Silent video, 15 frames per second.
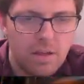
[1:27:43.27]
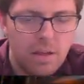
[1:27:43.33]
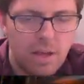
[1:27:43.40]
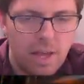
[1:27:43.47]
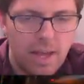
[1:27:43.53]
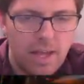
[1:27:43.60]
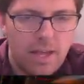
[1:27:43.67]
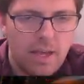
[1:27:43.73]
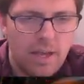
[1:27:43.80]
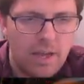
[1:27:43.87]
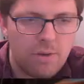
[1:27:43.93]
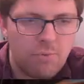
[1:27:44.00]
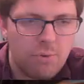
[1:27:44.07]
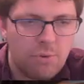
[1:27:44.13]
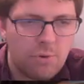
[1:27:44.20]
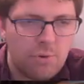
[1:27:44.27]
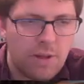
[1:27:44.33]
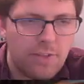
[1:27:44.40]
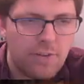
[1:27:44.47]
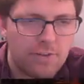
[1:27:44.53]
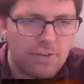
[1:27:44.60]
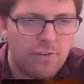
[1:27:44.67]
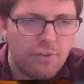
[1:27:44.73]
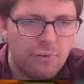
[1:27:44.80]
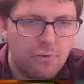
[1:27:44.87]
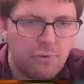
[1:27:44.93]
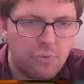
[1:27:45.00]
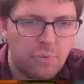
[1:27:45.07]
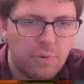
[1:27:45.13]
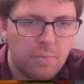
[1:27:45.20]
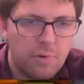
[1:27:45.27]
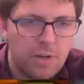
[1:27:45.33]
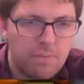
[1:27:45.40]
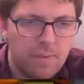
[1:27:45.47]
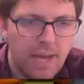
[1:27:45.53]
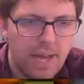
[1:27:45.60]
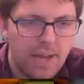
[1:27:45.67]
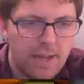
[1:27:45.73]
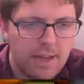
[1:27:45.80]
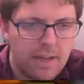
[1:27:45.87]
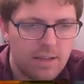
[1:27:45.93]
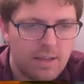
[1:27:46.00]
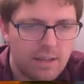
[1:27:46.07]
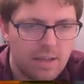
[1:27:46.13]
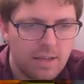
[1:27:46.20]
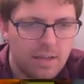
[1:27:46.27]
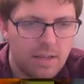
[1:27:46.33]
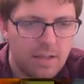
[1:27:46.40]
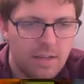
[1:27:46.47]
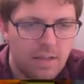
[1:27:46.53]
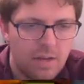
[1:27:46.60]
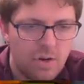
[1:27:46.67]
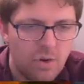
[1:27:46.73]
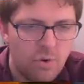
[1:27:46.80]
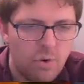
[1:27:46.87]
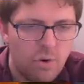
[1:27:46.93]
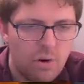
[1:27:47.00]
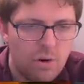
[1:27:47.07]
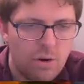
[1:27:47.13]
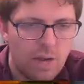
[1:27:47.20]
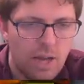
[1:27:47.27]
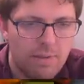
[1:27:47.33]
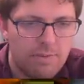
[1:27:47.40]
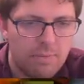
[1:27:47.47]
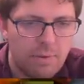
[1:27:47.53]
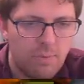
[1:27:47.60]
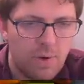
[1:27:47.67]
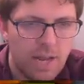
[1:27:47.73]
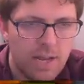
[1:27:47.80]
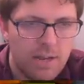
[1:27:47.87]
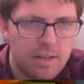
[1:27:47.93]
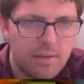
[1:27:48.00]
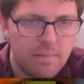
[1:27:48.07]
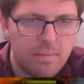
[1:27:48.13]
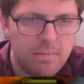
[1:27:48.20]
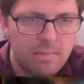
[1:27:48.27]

And would we rather choose what we bring back or have it be random?